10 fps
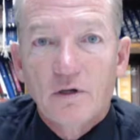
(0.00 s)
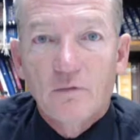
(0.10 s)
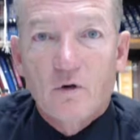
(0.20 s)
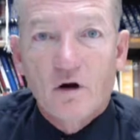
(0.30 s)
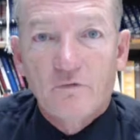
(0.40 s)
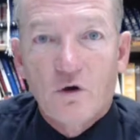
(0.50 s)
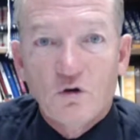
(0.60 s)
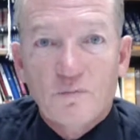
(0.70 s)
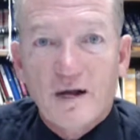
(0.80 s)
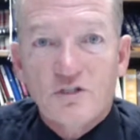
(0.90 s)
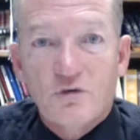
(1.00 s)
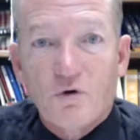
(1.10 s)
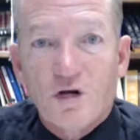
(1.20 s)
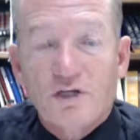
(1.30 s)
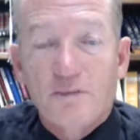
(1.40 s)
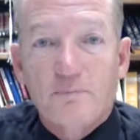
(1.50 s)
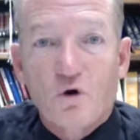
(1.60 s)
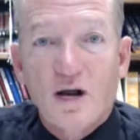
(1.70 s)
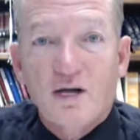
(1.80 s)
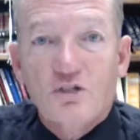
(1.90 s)
Good morning, folks. Pastor Rocky
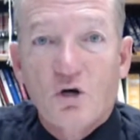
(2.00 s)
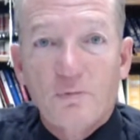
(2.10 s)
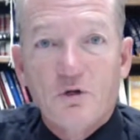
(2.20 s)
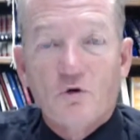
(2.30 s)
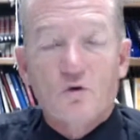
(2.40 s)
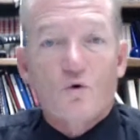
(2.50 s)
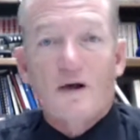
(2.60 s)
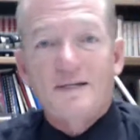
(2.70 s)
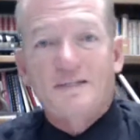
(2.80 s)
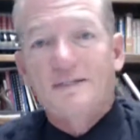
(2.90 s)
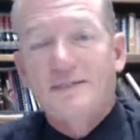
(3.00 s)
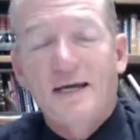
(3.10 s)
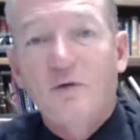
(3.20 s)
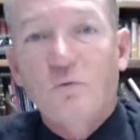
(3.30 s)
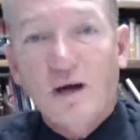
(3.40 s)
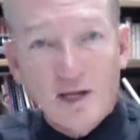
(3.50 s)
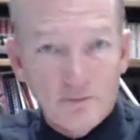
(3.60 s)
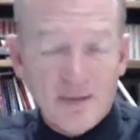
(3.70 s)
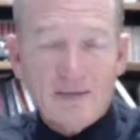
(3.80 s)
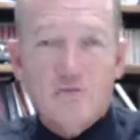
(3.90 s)
Branch. Hope you're doing great today. Well,
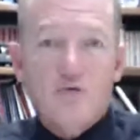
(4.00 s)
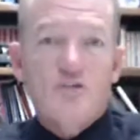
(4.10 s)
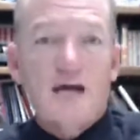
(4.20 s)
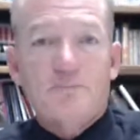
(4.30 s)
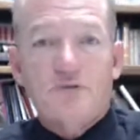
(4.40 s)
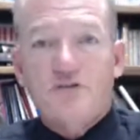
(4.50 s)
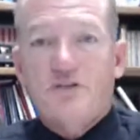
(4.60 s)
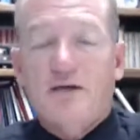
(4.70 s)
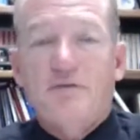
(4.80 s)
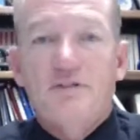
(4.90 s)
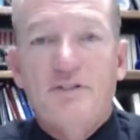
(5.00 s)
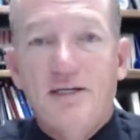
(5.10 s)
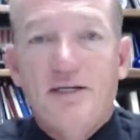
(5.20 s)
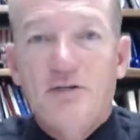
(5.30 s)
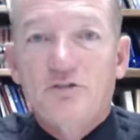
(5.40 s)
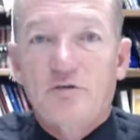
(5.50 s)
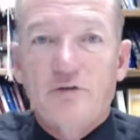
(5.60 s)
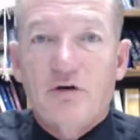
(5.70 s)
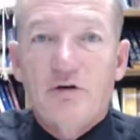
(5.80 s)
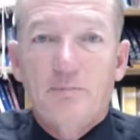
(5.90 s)
in Matthew chapter 17 is a
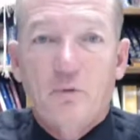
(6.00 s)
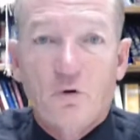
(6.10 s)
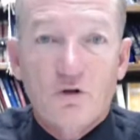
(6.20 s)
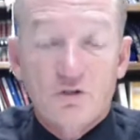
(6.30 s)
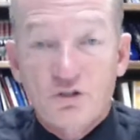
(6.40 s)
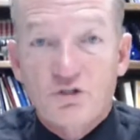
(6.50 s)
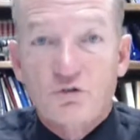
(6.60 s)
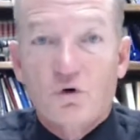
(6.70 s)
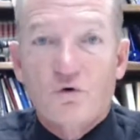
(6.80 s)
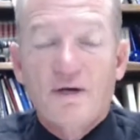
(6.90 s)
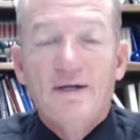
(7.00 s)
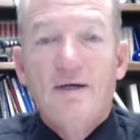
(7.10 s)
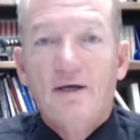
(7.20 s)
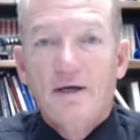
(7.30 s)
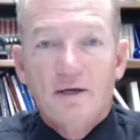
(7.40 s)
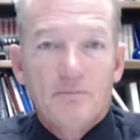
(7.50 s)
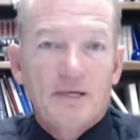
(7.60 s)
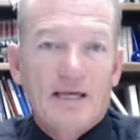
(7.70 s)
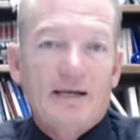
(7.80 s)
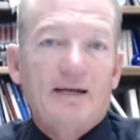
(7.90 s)
very important story,
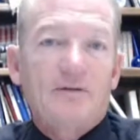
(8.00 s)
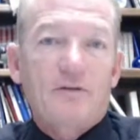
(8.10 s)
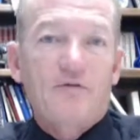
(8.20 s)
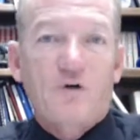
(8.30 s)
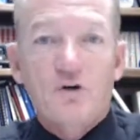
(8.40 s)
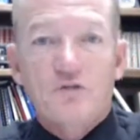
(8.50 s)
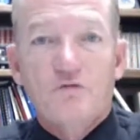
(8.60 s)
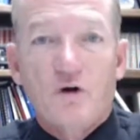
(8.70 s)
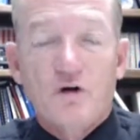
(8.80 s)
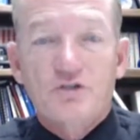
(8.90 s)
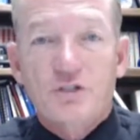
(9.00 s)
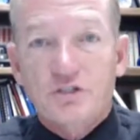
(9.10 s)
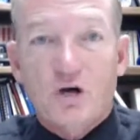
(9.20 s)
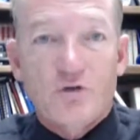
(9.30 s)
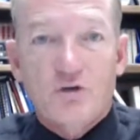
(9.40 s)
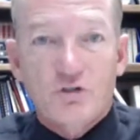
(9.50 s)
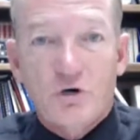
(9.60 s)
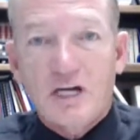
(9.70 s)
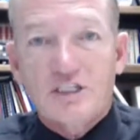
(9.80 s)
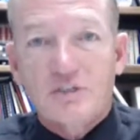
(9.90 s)
beginning at the first verse. It's called the
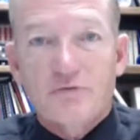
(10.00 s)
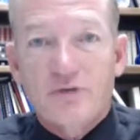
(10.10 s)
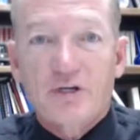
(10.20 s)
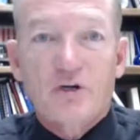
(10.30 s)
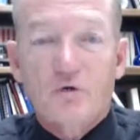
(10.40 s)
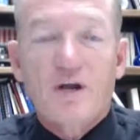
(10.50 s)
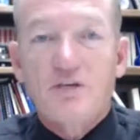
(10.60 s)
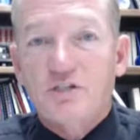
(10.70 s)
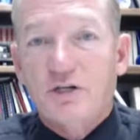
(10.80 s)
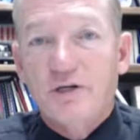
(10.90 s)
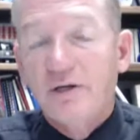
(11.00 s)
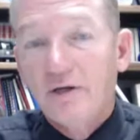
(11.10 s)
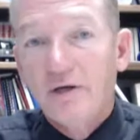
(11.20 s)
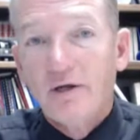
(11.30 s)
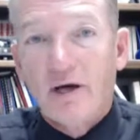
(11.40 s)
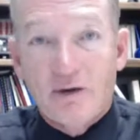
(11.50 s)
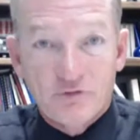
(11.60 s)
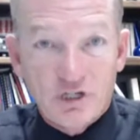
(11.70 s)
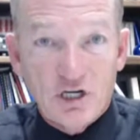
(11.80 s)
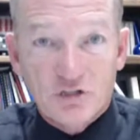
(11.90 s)
Transfiguration
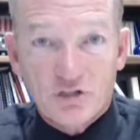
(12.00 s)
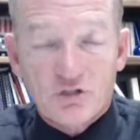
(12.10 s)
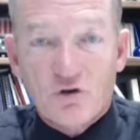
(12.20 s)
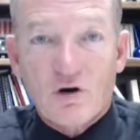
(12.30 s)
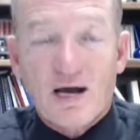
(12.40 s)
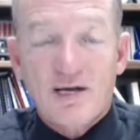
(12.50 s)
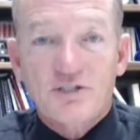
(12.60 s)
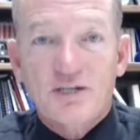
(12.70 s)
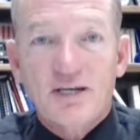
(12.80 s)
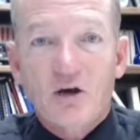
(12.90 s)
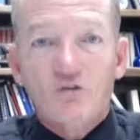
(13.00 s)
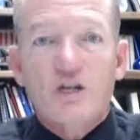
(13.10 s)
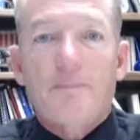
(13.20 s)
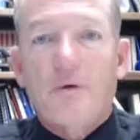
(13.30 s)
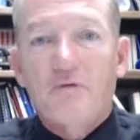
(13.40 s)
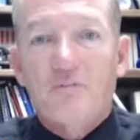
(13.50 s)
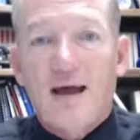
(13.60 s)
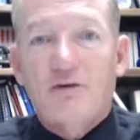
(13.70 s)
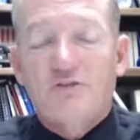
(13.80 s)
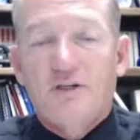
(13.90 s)
of Jesus Christ. He goes up on the
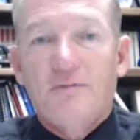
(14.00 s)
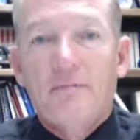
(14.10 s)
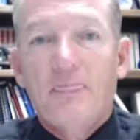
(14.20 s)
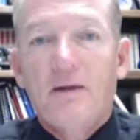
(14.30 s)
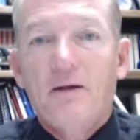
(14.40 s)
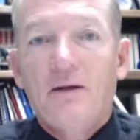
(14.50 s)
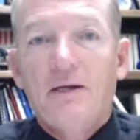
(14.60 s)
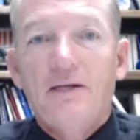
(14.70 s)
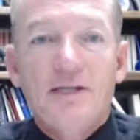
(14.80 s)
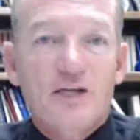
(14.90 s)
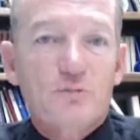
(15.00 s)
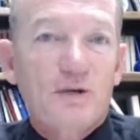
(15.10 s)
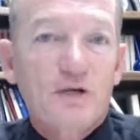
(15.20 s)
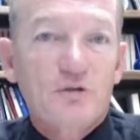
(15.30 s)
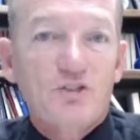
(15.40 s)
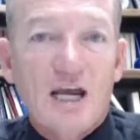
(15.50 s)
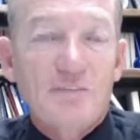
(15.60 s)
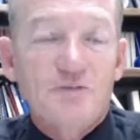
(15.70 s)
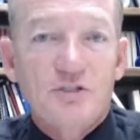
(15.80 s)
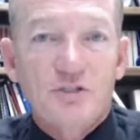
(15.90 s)
mountain. He takes Peter,
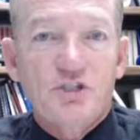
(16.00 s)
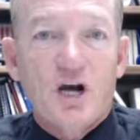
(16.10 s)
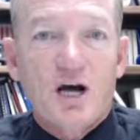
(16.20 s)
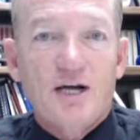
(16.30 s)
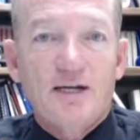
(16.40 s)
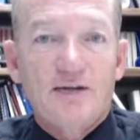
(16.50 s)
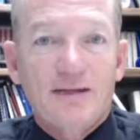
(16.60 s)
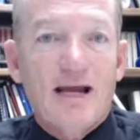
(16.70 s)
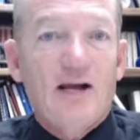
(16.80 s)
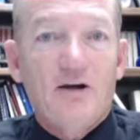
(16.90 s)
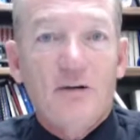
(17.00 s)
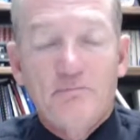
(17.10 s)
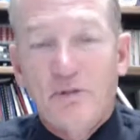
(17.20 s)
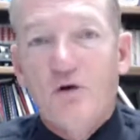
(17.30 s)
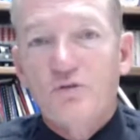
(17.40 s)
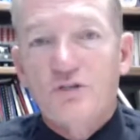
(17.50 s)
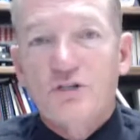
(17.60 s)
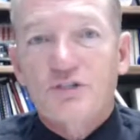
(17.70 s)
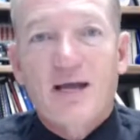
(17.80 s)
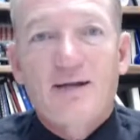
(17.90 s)
James, and John, and there
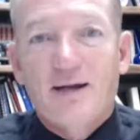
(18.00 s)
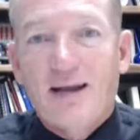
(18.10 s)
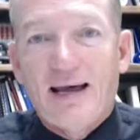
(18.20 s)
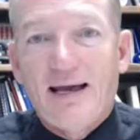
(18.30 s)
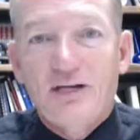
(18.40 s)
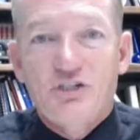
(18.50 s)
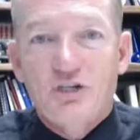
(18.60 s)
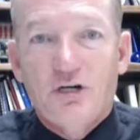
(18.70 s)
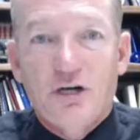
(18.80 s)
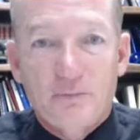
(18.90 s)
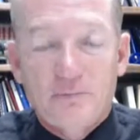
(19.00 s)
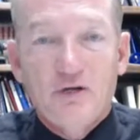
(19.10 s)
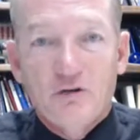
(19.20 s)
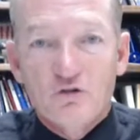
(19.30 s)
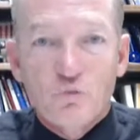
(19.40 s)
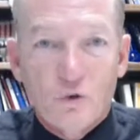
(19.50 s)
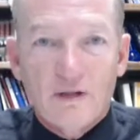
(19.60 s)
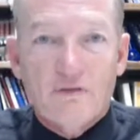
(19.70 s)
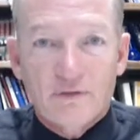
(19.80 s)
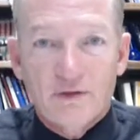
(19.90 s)
Moses and Elijah appears
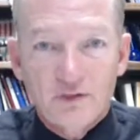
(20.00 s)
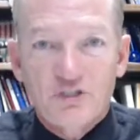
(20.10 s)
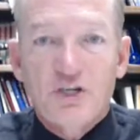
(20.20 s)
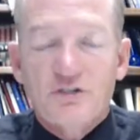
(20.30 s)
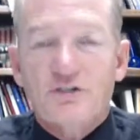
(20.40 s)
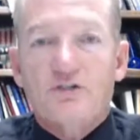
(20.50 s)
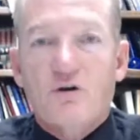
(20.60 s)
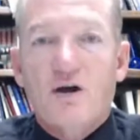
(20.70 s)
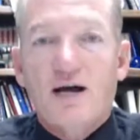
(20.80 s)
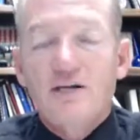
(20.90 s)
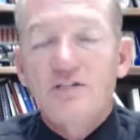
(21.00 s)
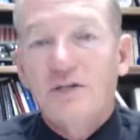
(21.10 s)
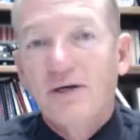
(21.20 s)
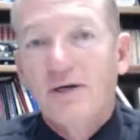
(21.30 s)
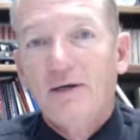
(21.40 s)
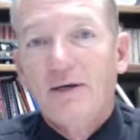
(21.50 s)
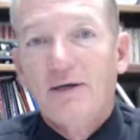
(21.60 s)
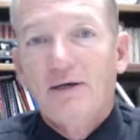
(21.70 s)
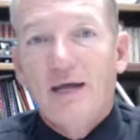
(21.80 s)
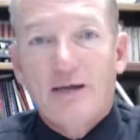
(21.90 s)
with Jesus Christ.
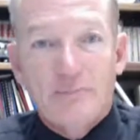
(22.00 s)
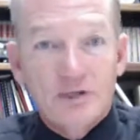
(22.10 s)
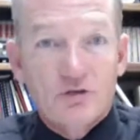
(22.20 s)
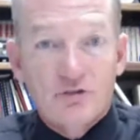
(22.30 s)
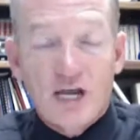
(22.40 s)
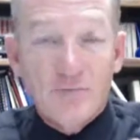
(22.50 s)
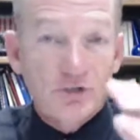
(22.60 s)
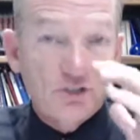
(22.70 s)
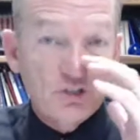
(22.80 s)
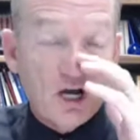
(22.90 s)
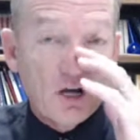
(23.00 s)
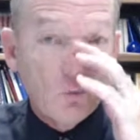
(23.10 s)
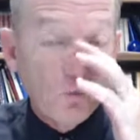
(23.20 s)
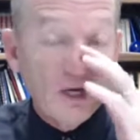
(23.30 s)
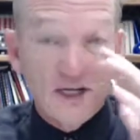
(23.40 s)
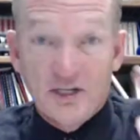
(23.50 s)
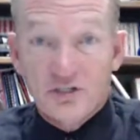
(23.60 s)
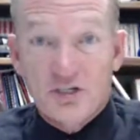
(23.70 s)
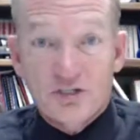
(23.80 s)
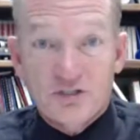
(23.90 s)
And Peter, James, and John
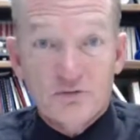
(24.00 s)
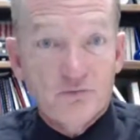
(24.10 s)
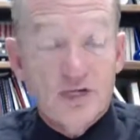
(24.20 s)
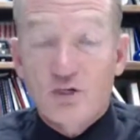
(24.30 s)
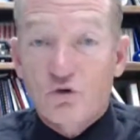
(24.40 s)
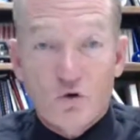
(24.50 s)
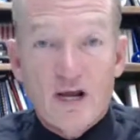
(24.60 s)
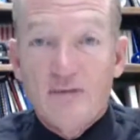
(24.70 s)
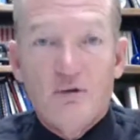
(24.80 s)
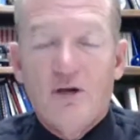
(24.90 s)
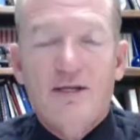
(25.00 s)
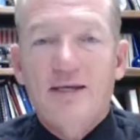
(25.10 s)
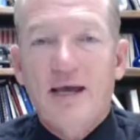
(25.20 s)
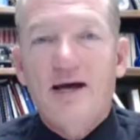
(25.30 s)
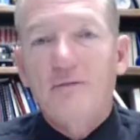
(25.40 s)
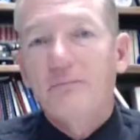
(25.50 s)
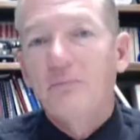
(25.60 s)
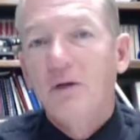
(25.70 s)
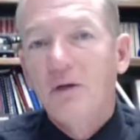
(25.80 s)
witness this incredible account